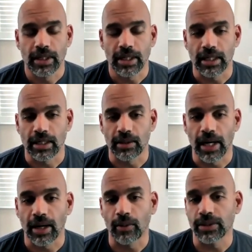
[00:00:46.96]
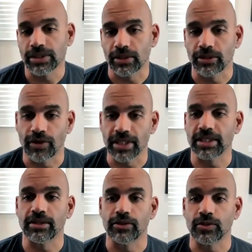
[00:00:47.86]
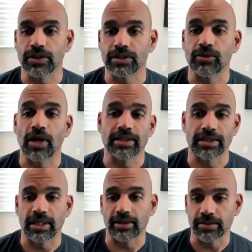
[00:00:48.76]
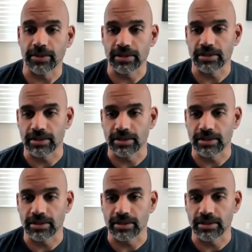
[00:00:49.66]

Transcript: uh, how we start addressing those with some product announcements.